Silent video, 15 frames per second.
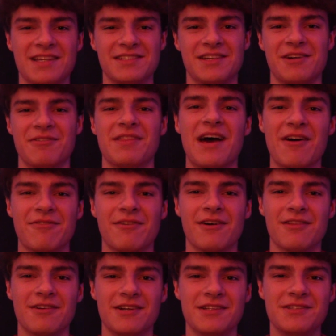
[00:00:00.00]
So without
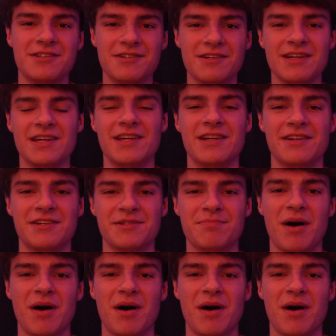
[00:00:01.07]
further ado, here's